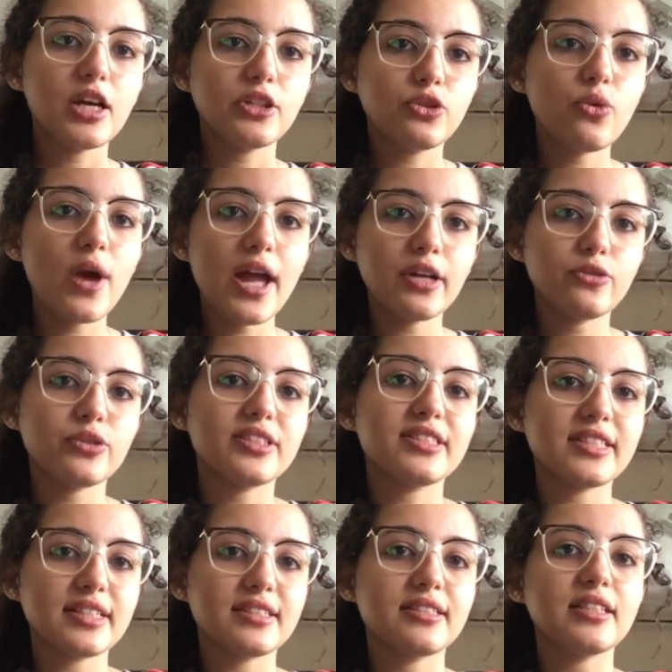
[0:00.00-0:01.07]

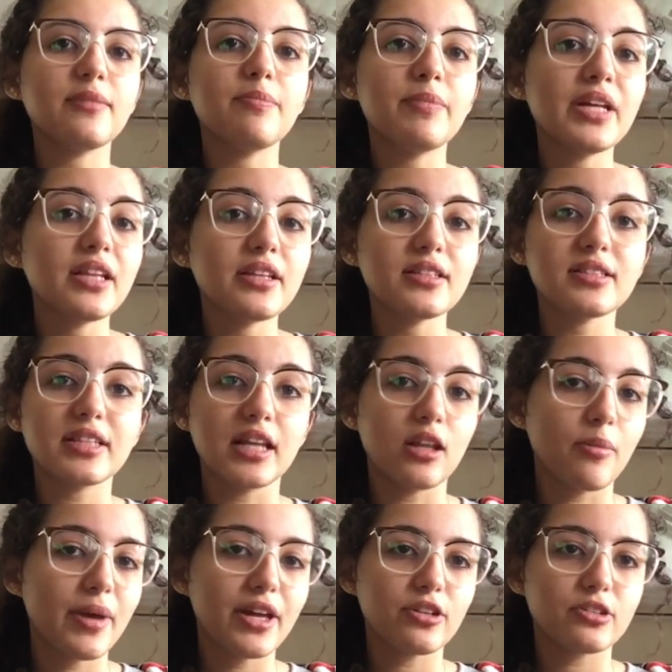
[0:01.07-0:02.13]
216 million
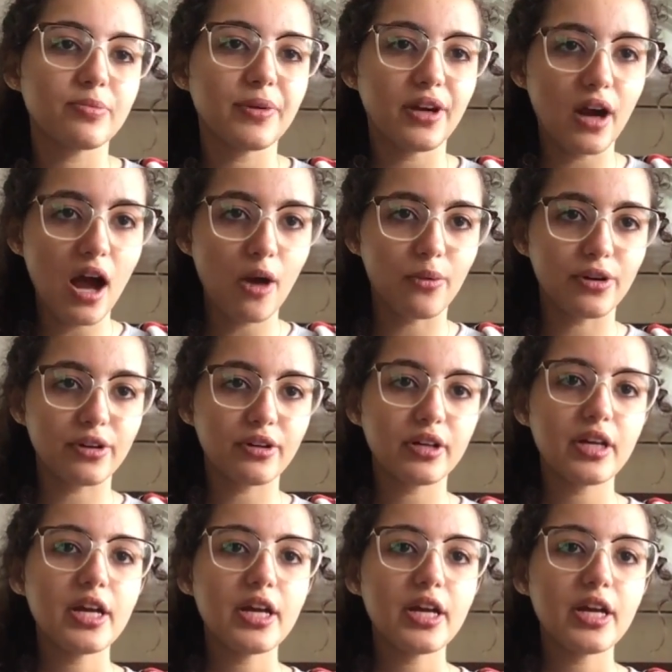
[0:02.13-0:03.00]
kilometers per hour.